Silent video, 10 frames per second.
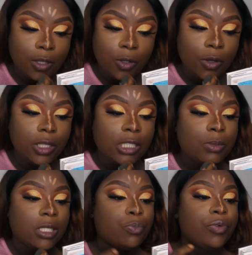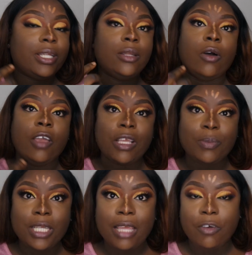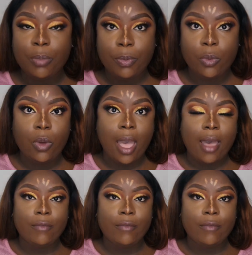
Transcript: You're not going to be spreading, especially for people